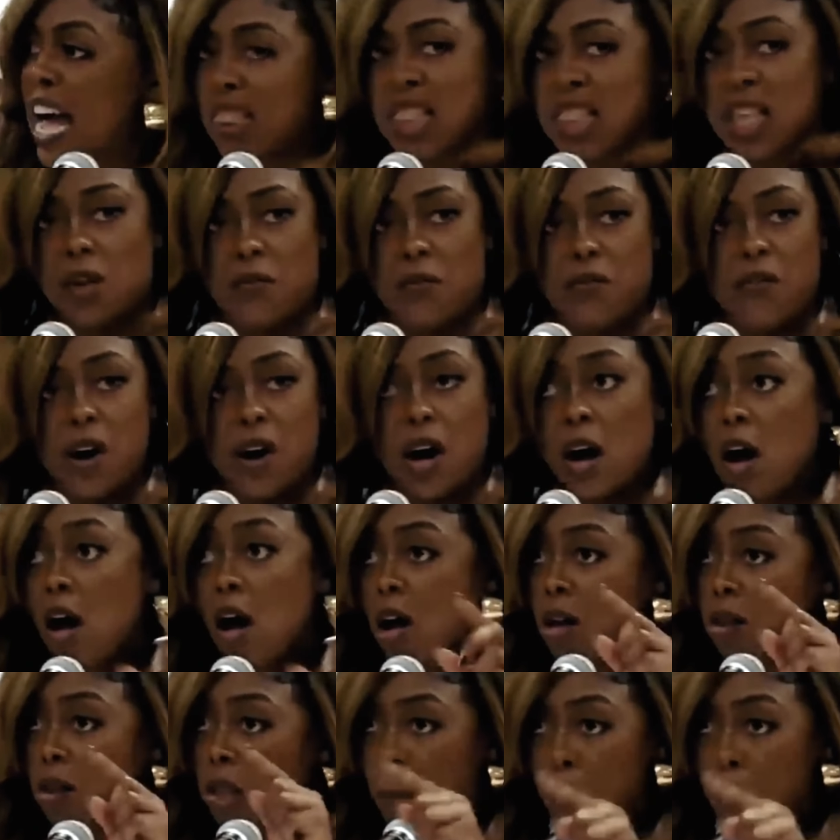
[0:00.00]
Now,
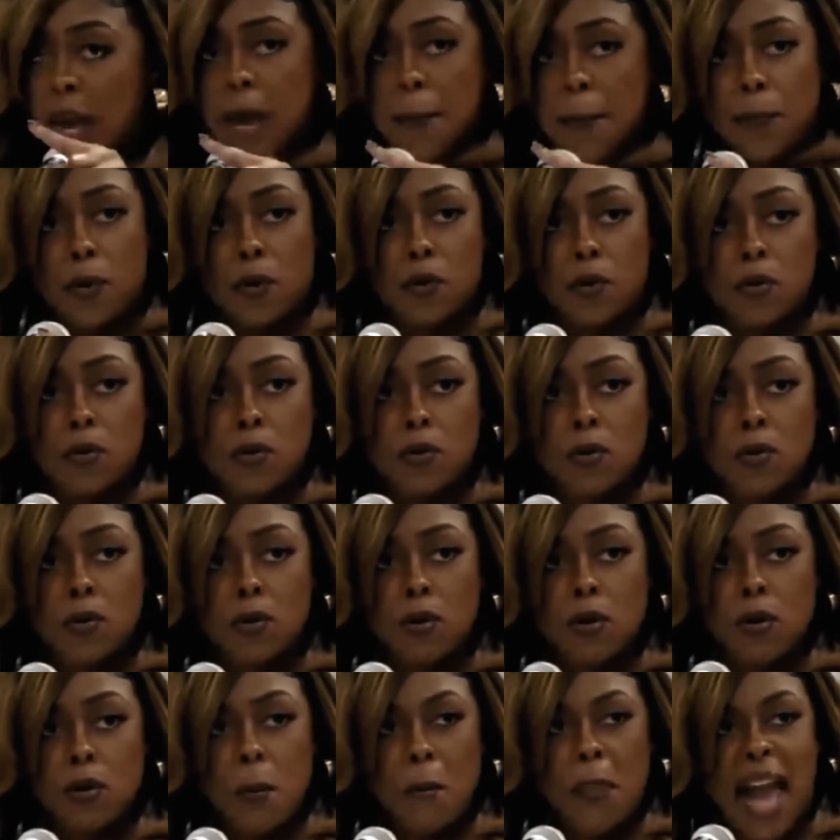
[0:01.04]
where is he?
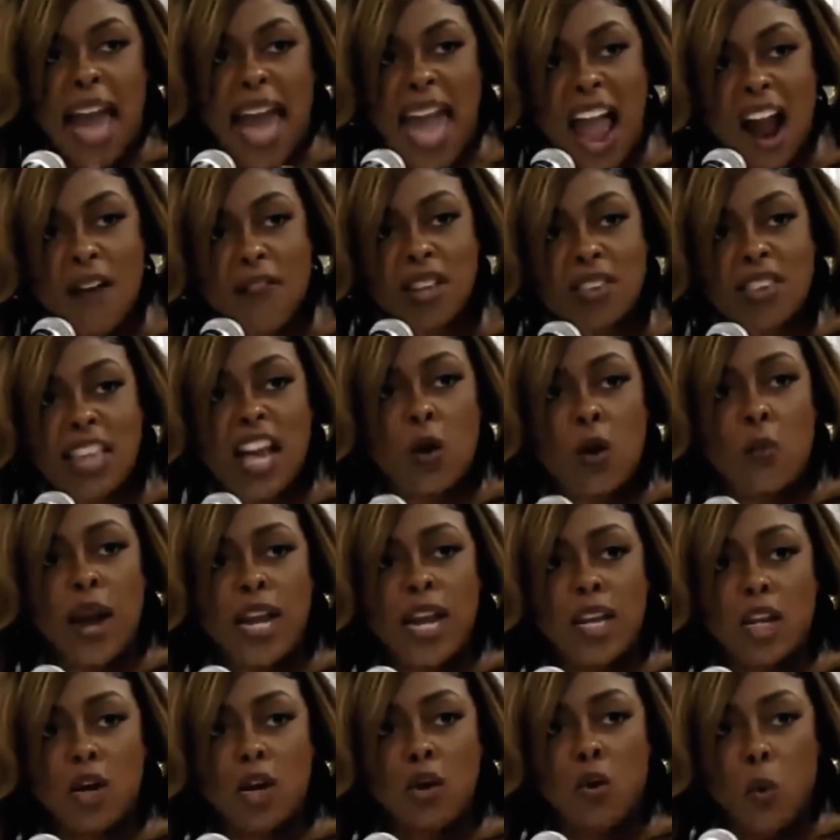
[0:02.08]
Oh, your police
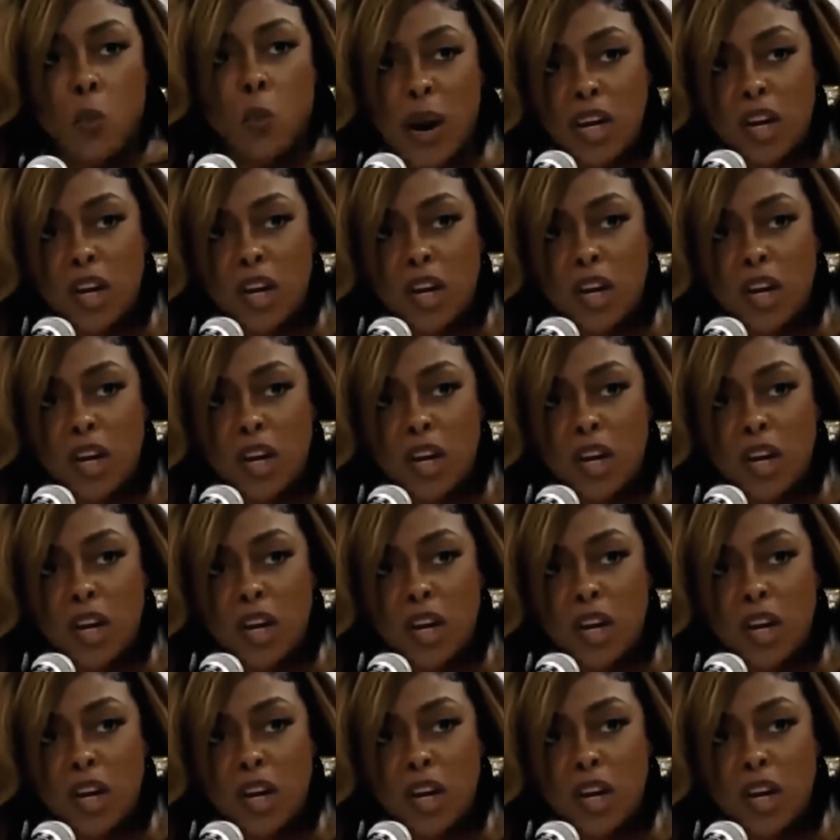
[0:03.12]
chief.